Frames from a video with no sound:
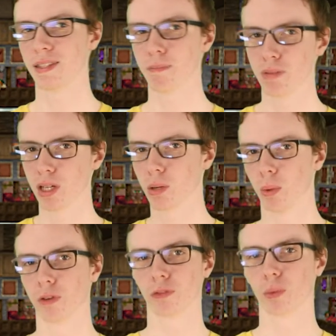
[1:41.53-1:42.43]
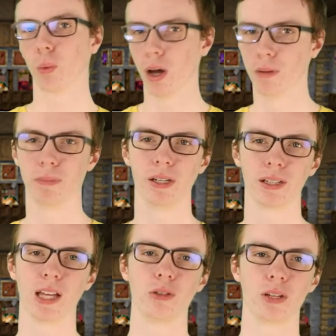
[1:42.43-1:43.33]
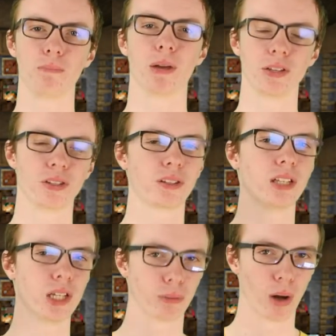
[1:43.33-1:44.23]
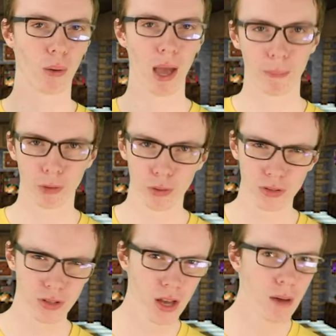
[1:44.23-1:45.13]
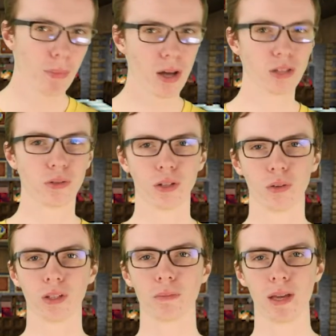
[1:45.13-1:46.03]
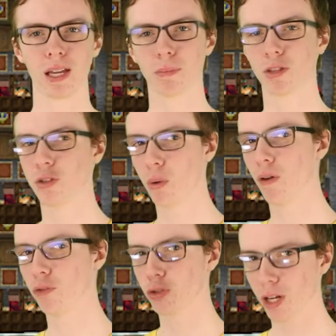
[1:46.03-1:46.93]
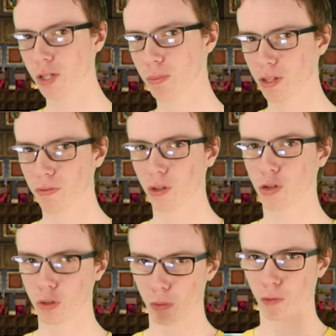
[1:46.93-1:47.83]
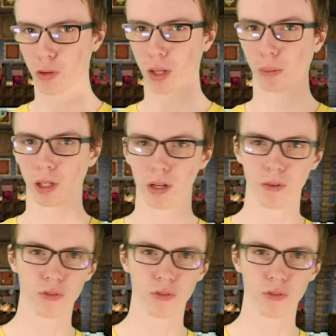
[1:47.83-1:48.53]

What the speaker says: up being 1 for 1, meaning that you can basically grow emeralds. But you can only make up to 12 trades with the villager before they run out of